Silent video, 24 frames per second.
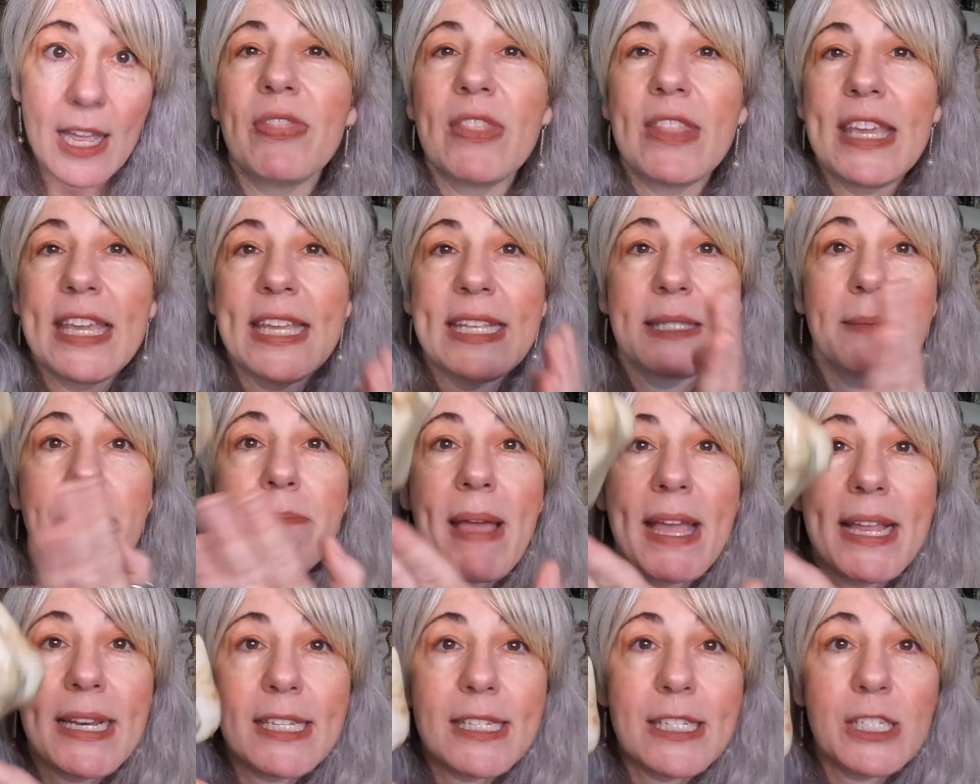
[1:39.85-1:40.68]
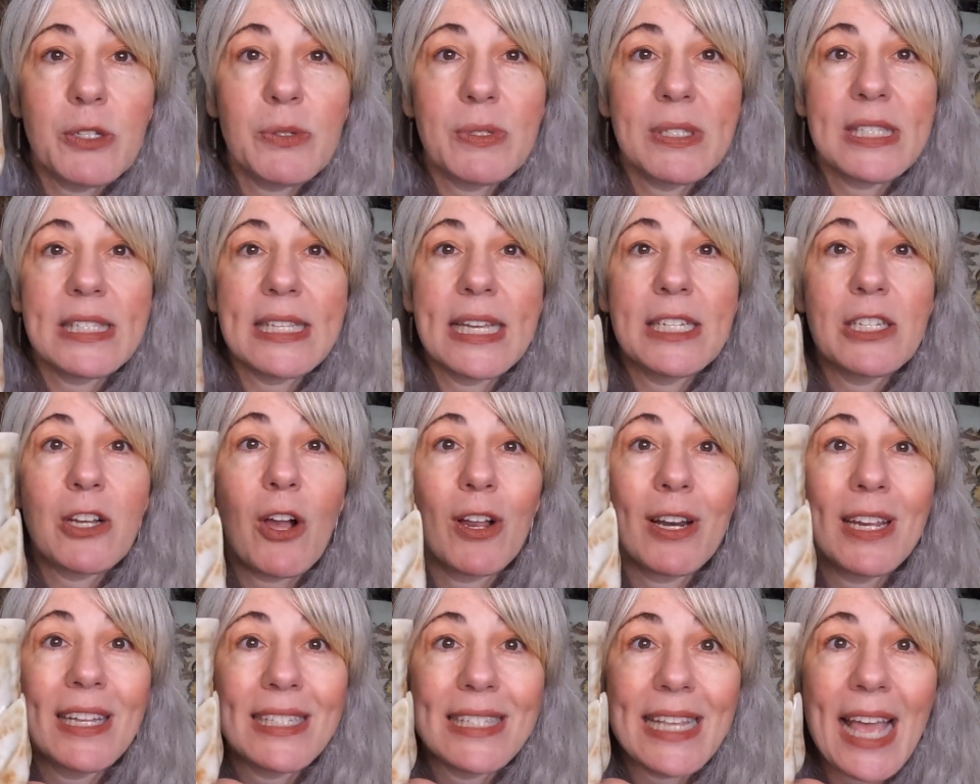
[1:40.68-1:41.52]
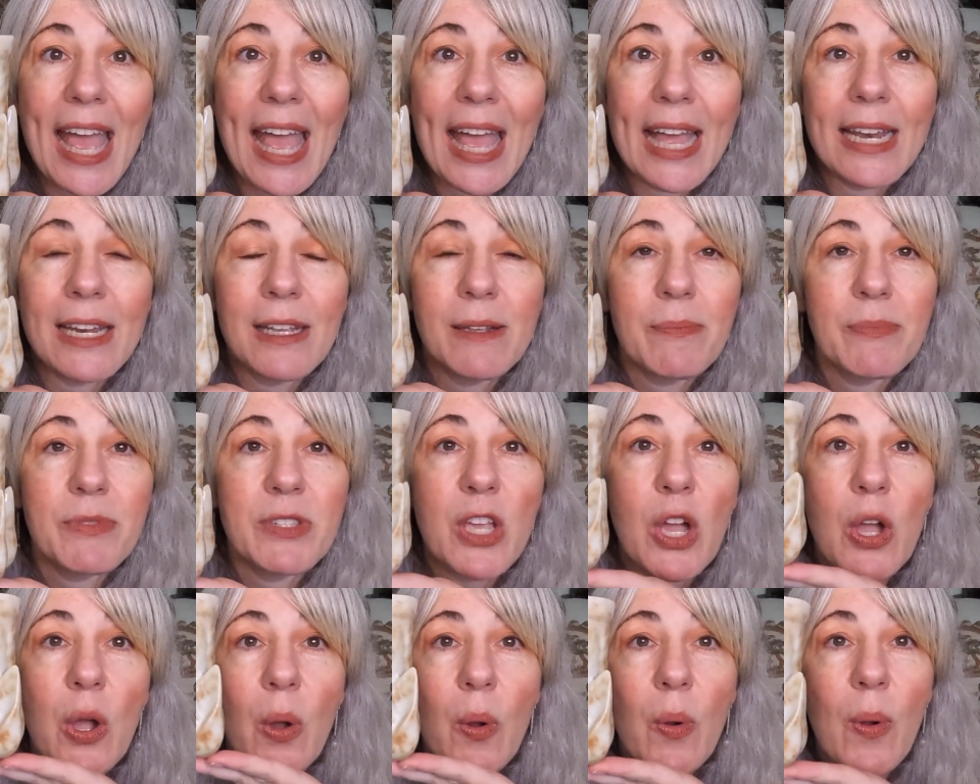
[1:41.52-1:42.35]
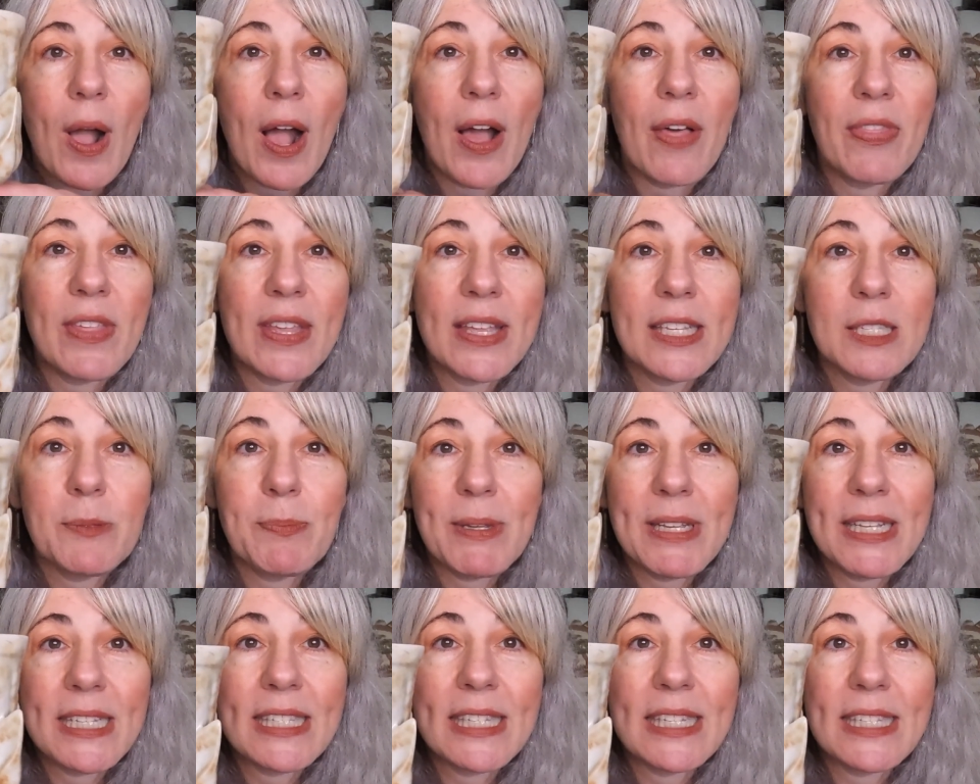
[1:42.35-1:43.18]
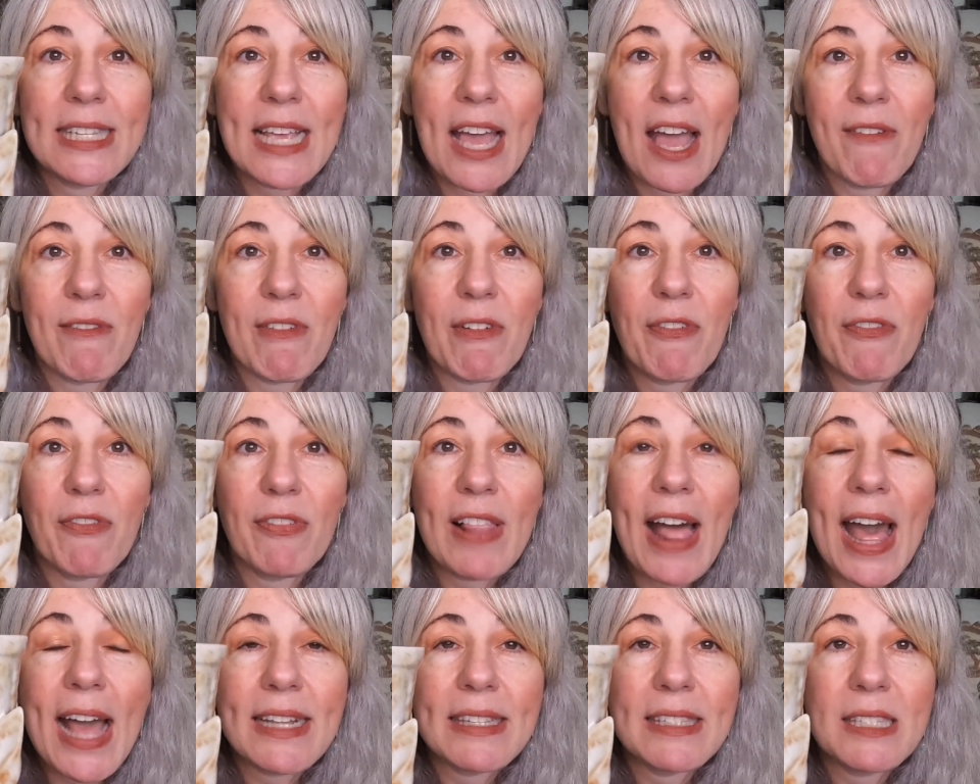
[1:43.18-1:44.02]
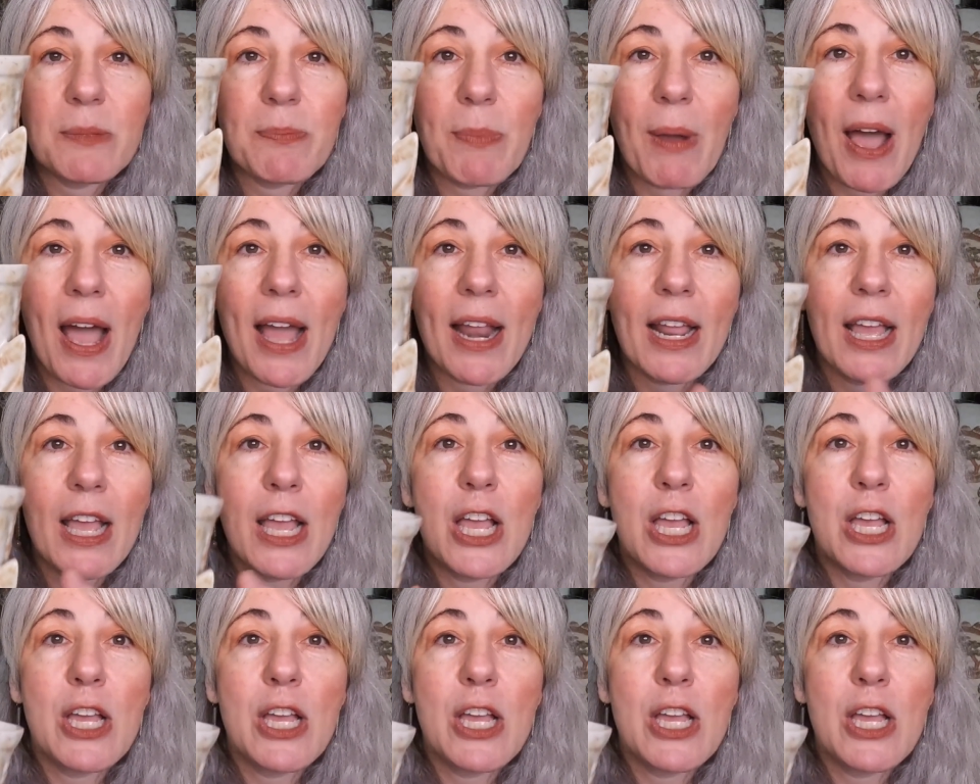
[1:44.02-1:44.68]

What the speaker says: He's meant to sit on his head. So these pieces have a flat spot.